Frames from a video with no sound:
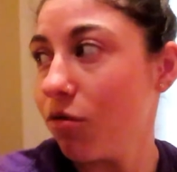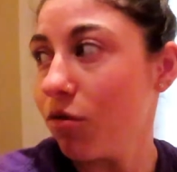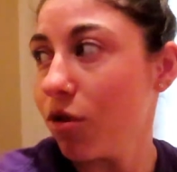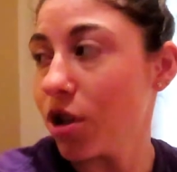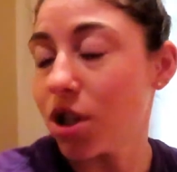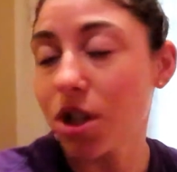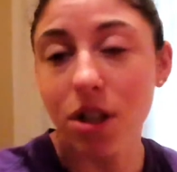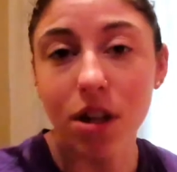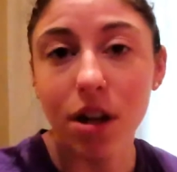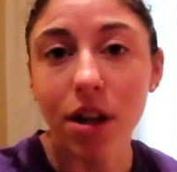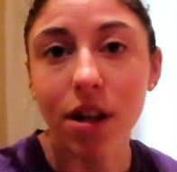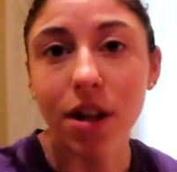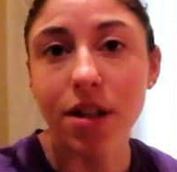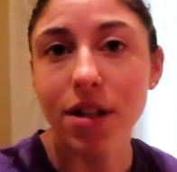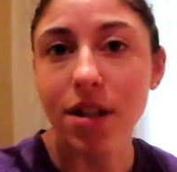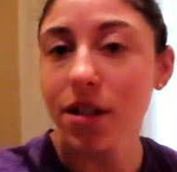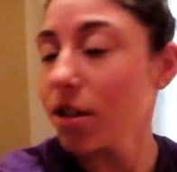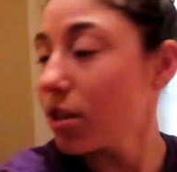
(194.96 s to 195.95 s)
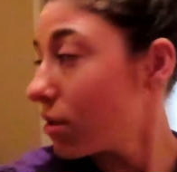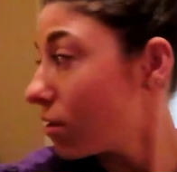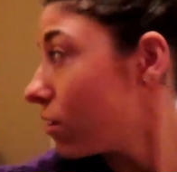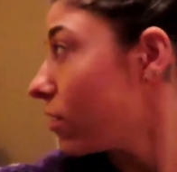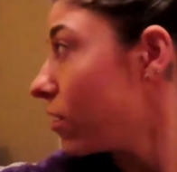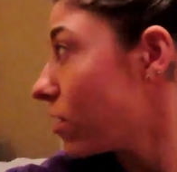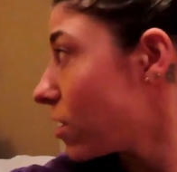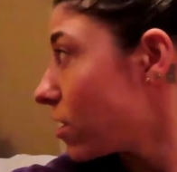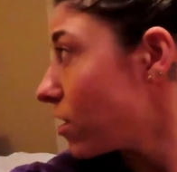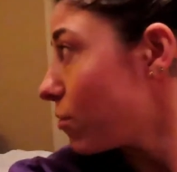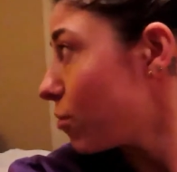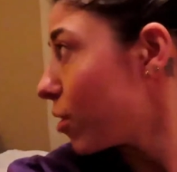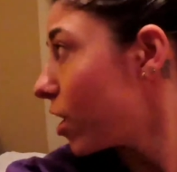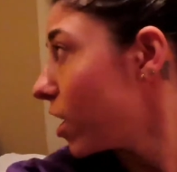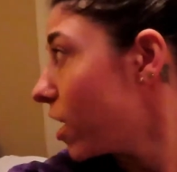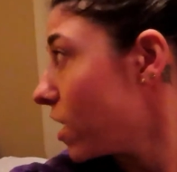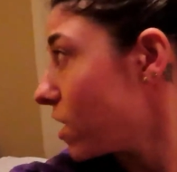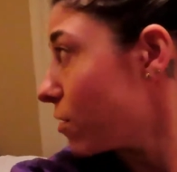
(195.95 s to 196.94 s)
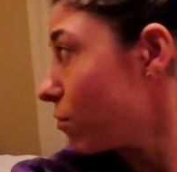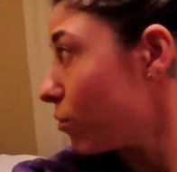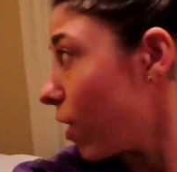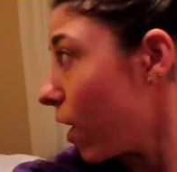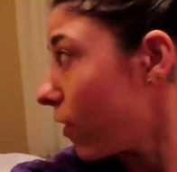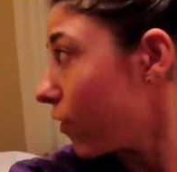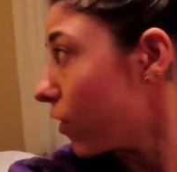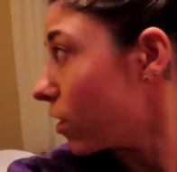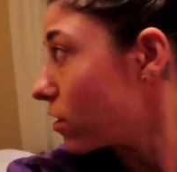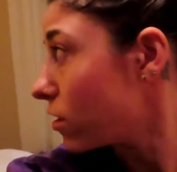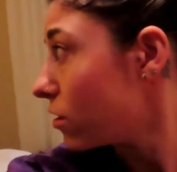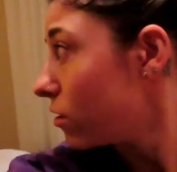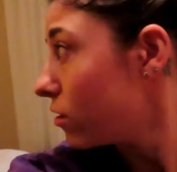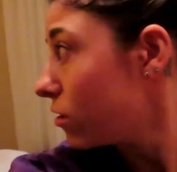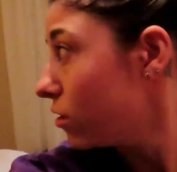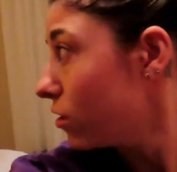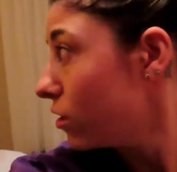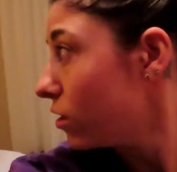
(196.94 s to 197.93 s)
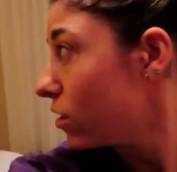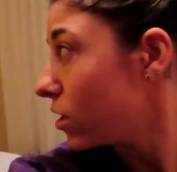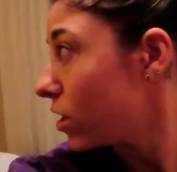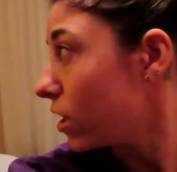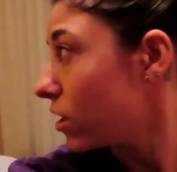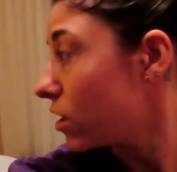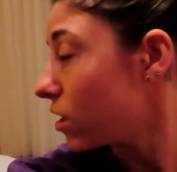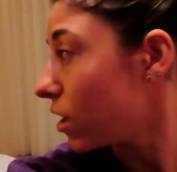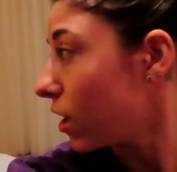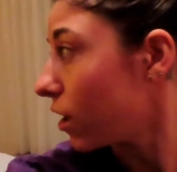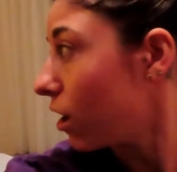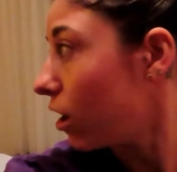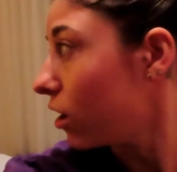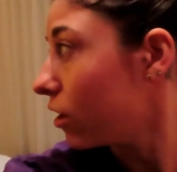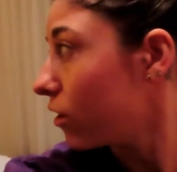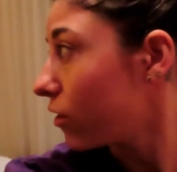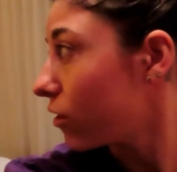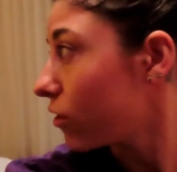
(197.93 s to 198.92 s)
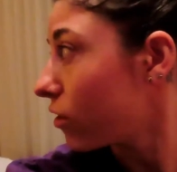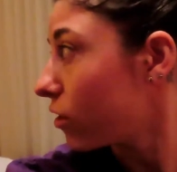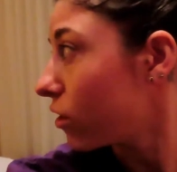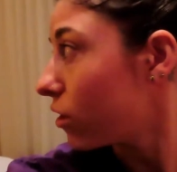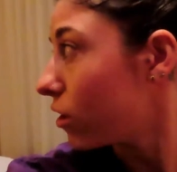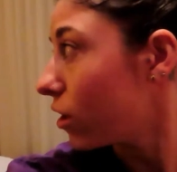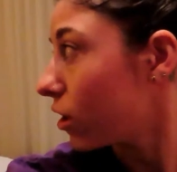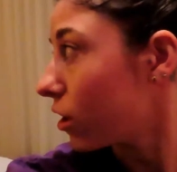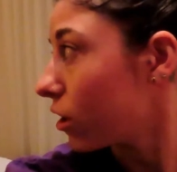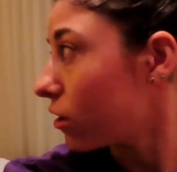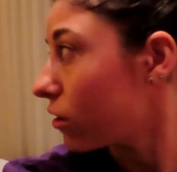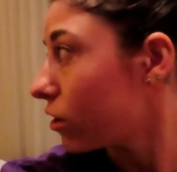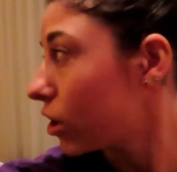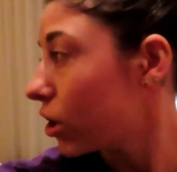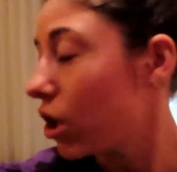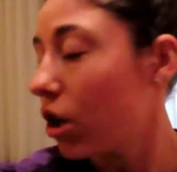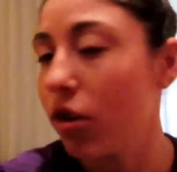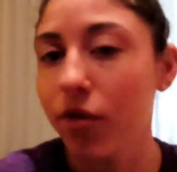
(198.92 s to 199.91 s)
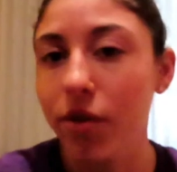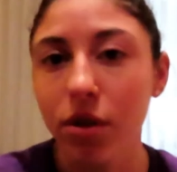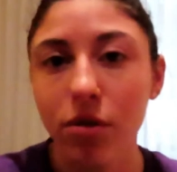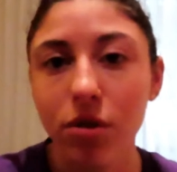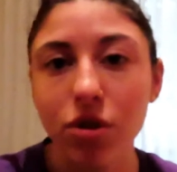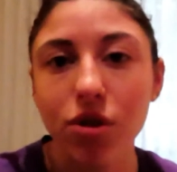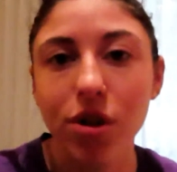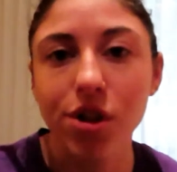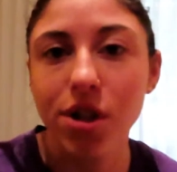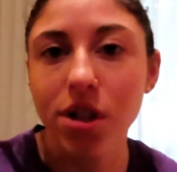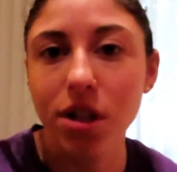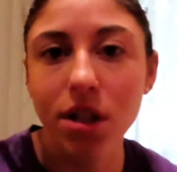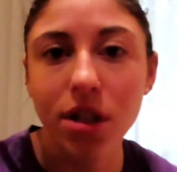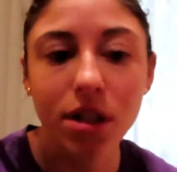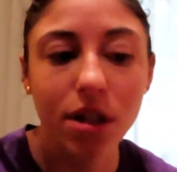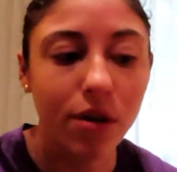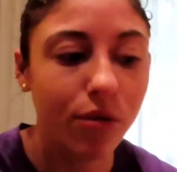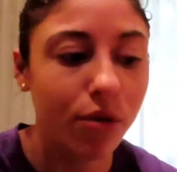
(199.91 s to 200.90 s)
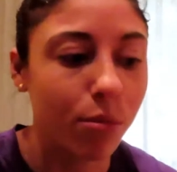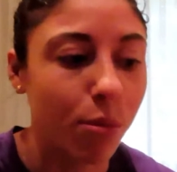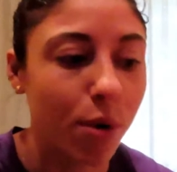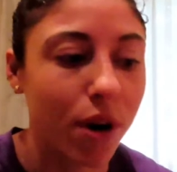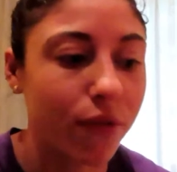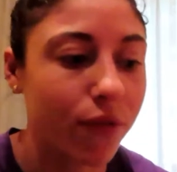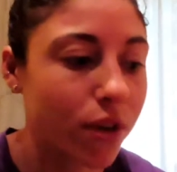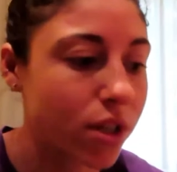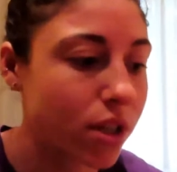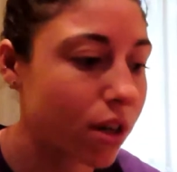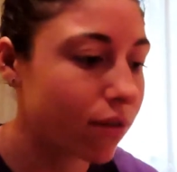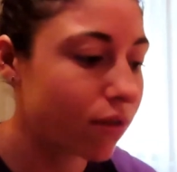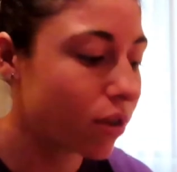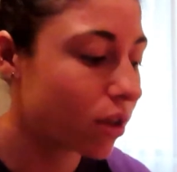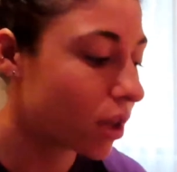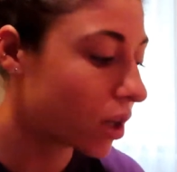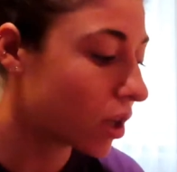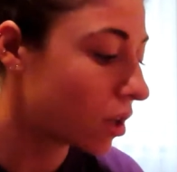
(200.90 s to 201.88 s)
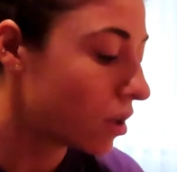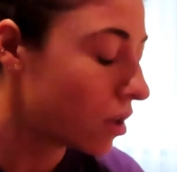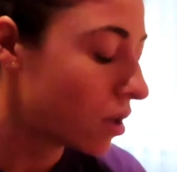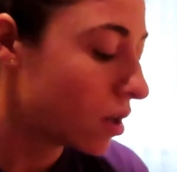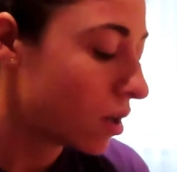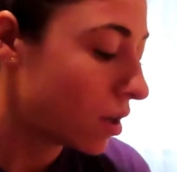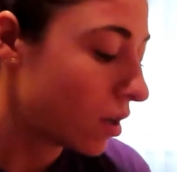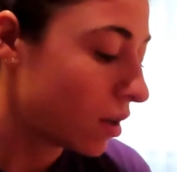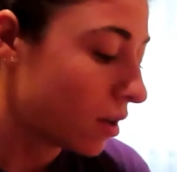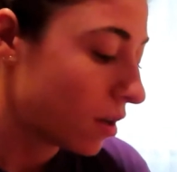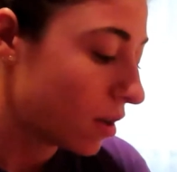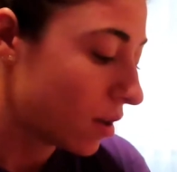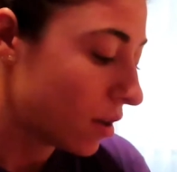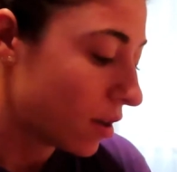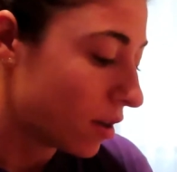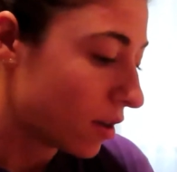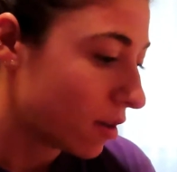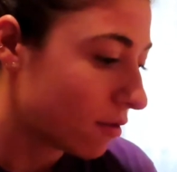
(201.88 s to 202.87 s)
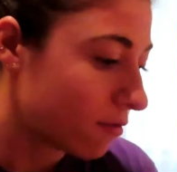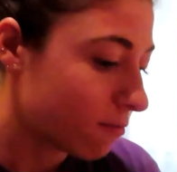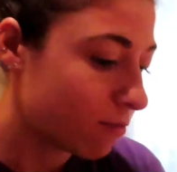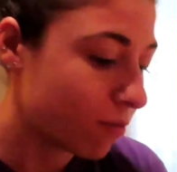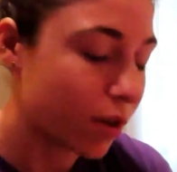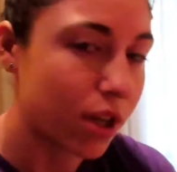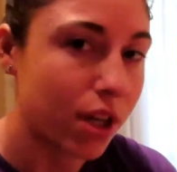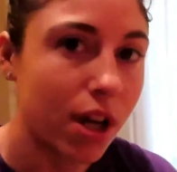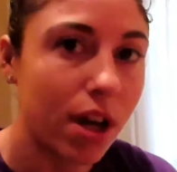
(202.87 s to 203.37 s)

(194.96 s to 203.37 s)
Which is good, because this is, this is a pretty decent breakfast. Since, like, all of the COVID restrictions and stuff with breakfast and everything. But,